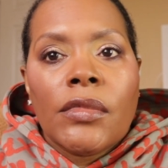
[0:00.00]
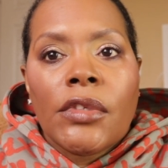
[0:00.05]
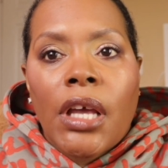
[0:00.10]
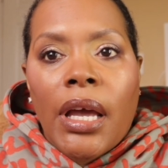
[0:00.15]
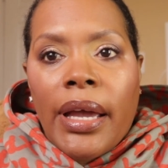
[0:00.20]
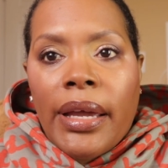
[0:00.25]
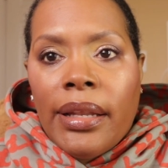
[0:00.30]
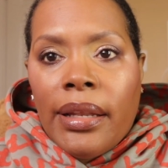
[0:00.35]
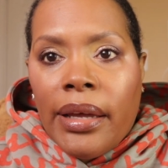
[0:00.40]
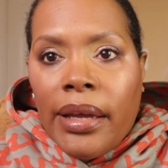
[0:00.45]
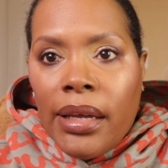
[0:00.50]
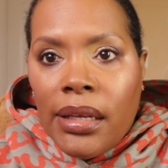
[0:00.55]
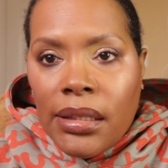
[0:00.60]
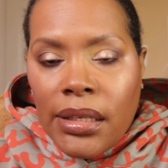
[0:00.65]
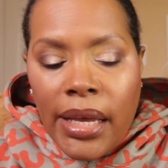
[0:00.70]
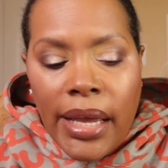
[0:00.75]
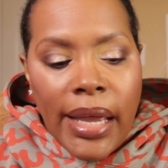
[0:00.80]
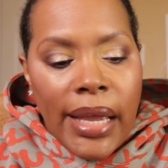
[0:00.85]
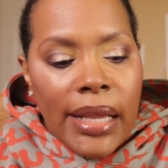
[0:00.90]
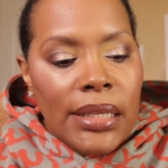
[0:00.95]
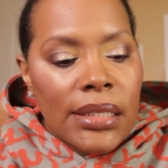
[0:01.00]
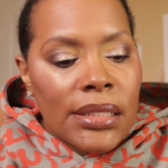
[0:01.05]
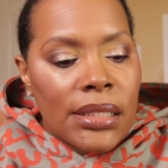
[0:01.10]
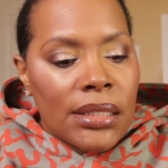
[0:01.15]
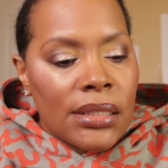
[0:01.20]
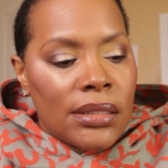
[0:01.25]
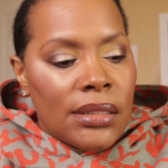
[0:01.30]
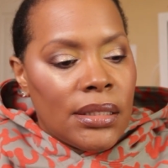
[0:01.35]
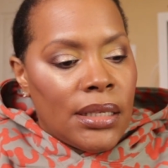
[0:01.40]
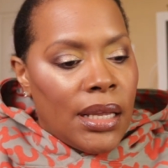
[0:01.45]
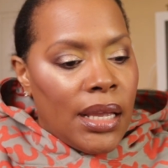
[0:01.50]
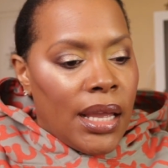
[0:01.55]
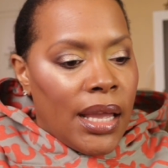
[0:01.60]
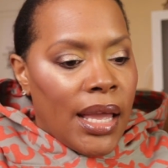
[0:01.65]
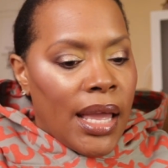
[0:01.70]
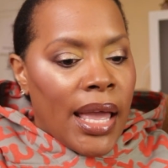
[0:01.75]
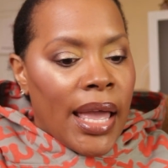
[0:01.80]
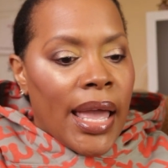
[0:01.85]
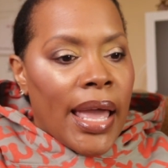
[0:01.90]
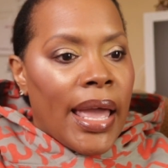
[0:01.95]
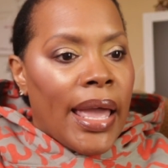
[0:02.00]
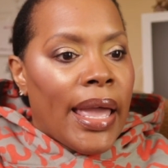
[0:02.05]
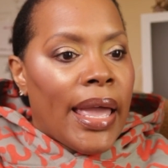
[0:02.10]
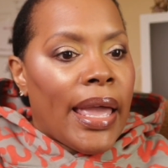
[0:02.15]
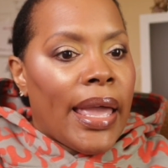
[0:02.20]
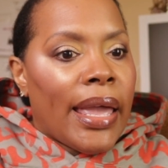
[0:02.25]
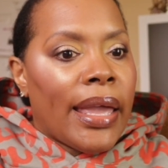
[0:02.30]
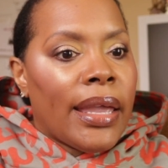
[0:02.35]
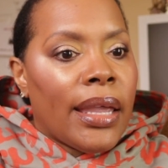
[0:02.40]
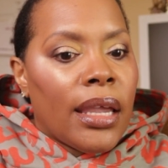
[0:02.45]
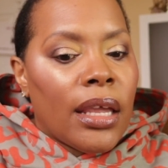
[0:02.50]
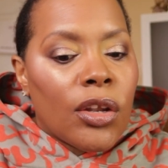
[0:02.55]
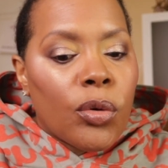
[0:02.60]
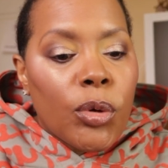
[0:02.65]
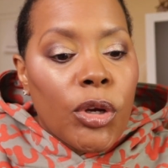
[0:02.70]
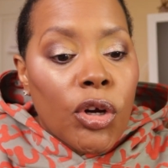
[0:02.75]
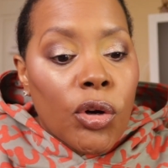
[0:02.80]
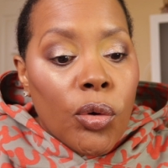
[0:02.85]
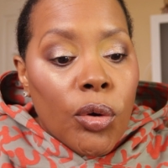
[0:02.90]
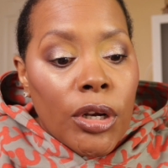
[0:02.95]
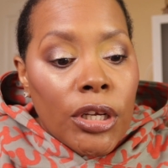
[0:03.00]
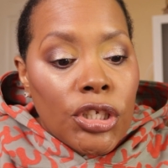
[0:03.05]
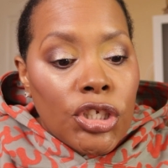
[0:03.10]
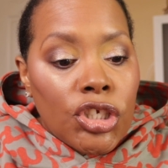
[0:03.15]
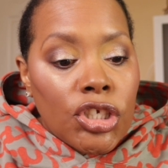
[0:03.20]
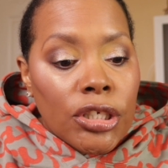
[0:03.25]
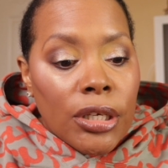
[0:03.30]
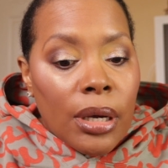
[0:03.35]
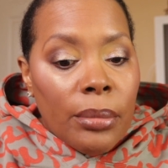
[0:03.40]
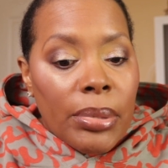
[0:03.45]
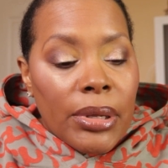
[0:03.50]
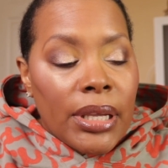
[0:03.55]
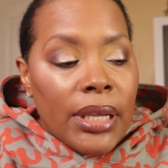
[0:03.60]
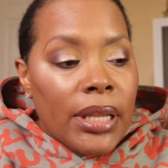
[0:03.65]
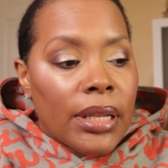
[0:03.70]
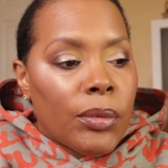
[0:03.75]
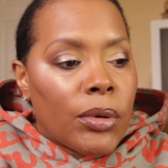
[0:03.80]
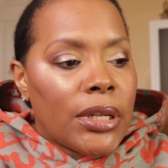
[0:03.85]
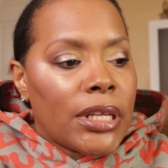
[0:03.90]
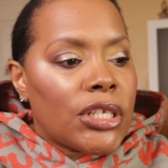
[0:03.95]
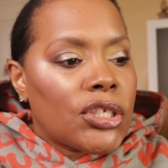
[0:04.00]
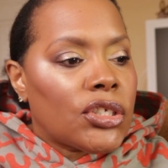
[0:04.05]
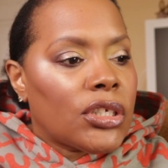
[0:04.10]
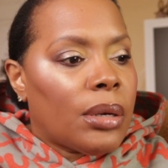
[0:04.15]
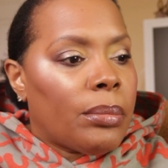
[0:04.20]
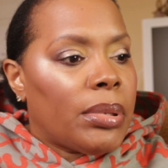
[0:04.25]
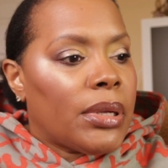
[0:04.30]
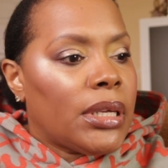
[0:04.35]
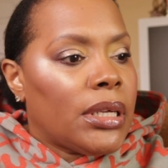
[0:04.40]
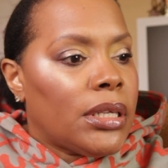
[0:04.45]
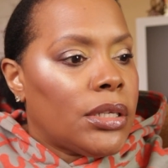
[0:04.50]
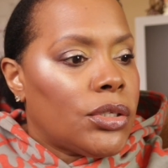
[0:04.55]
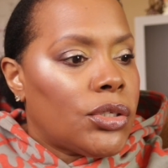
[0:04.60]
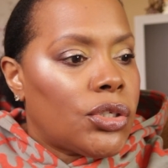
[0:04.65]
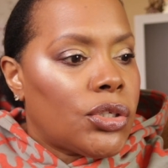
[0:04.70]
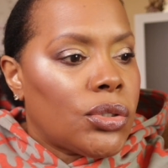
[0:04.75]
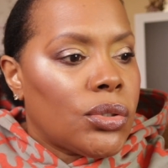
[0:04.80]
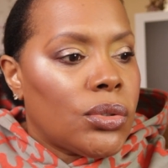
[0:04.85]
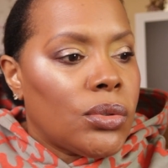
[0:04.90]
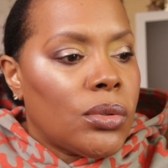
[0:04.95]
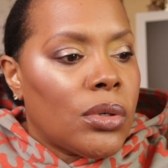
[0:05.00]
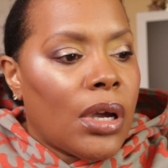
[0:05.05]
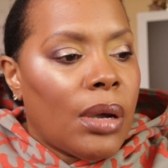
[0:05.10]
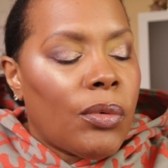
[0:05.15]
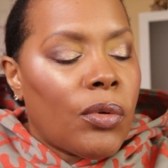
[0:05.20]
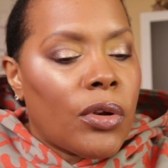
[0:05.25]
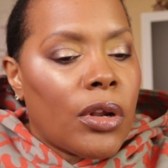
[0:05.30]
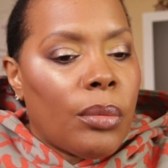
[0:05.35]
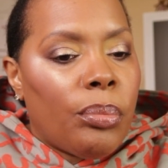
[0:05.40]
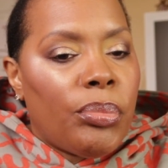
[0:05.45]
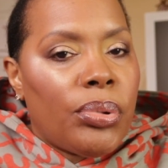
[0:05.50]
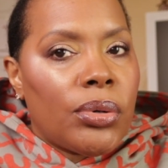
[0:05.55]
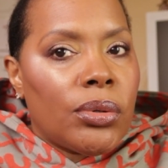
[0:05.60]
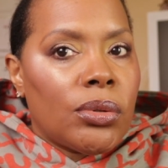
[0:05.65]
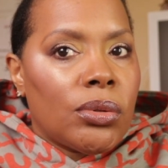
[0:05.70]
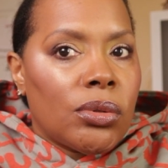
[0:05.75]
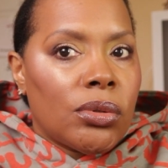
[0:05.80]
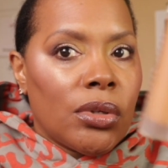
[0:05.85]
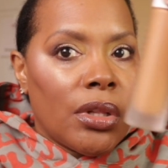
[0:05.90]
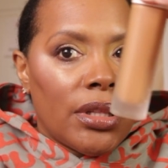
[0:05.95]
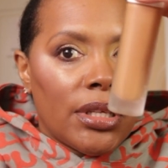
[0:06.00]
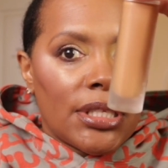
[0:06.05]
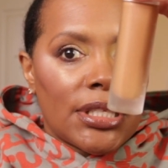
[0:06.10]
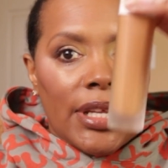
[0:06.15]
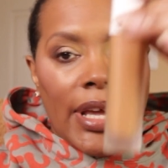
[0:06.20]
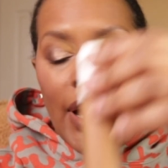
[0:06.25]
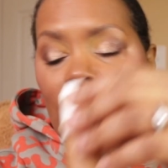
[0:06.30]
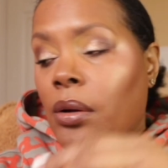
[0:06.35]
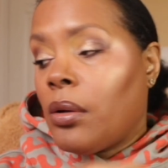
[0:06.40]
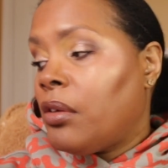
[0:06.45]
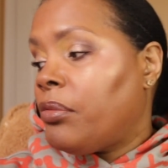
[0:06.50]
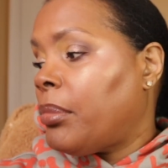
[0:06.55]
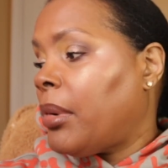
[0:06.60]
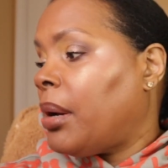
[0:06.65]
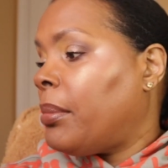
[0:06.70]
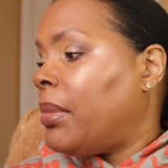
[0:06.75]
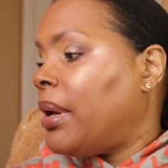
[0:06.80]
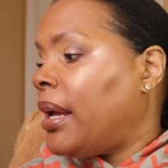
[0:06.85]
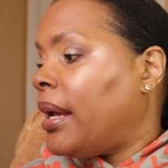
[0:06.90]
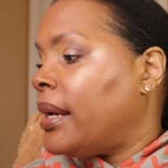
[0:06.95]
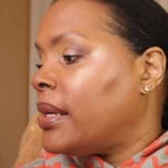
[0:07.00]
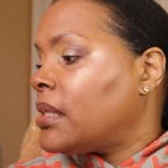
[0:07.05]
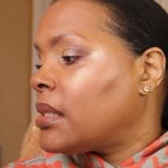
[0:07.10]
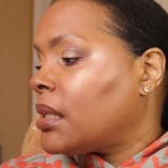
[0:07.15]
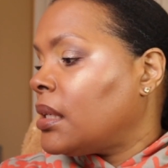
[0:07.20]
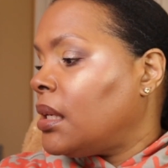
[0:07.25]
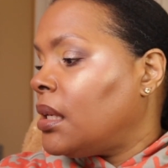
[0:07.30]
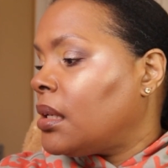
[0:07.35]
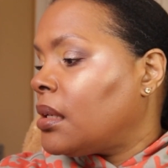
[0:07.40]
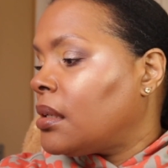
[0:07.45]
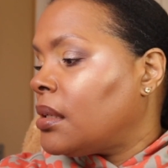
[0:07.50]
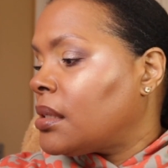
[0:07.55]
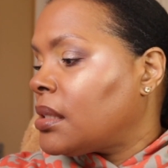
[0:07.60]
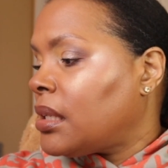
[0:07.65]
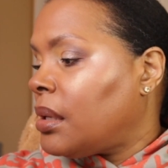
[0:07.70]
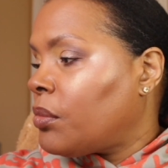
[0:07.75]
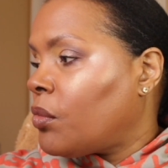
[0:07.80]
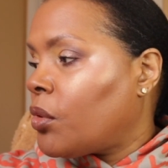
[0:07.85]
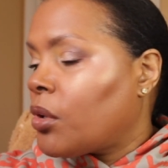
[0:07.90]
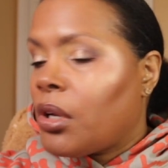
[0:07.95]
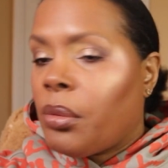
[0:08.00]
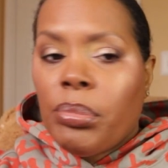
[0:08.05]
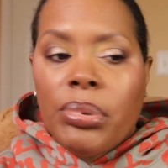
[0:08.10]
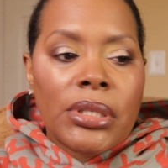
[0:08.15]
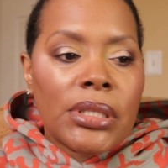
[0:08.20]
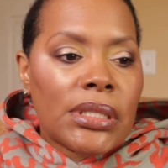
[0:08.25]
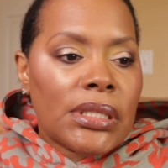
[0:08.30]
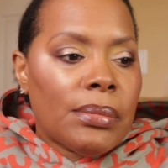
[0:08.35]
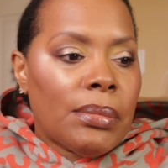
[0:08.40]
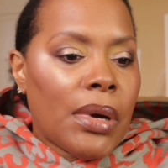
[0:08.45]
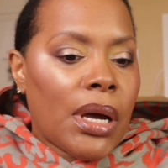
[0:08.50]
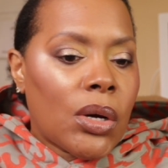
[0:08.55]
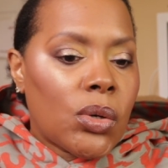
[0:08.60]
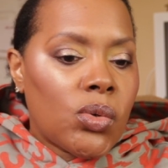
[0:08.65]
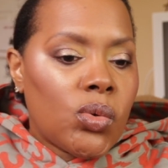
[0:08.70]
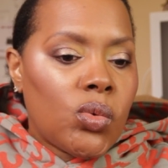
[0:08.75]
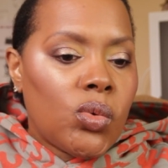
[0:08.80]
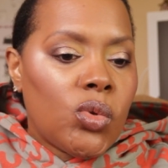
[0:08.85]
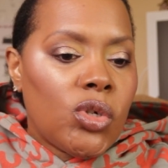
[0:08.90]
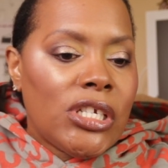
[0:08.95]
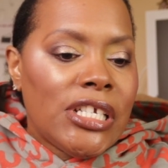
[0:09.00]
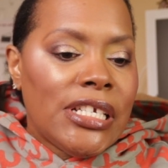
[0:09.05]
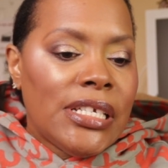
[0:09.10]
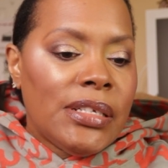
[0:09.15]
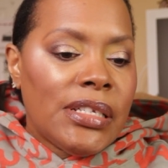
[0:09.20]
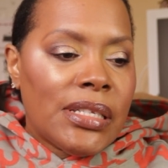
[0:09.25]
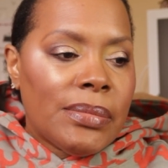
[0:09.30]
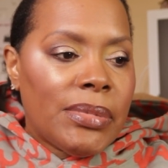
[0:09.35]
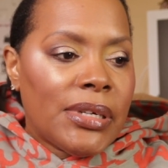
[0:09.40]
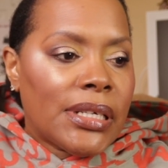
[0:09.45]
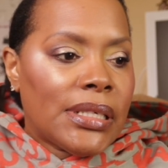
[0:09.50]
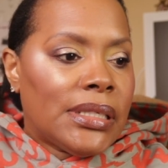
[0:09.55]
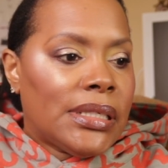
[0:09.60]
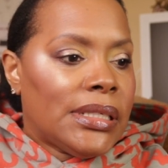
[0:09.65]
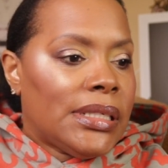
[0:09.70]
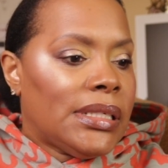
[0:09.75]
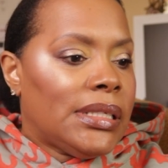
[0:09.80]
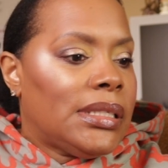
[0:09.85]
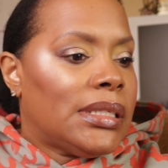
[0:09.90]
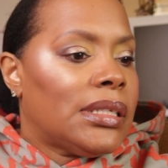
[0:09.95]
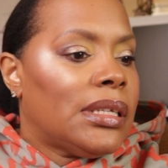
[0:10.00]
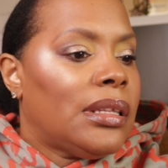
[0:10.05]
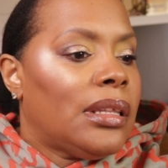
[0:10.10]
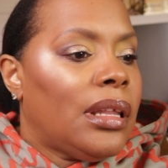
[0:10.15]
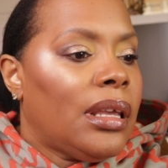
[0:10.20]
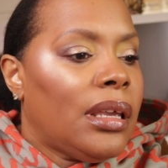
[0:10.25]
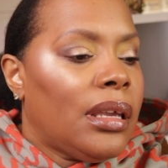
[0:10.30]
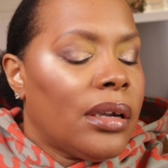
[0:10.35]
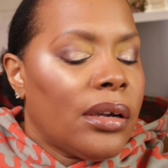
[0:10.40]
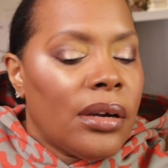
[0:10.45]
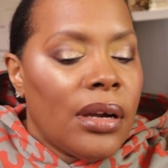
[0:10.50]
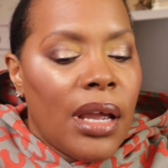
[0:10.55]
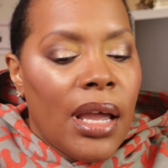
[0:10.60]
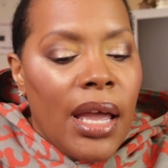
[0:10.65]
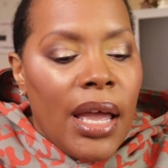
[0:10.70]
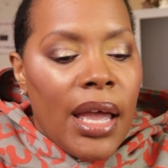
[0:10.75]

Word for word: I like that and we are going to jump in well let's jump into i'm going to pull this out of my basket because i'm going to put some oldies but goodies in there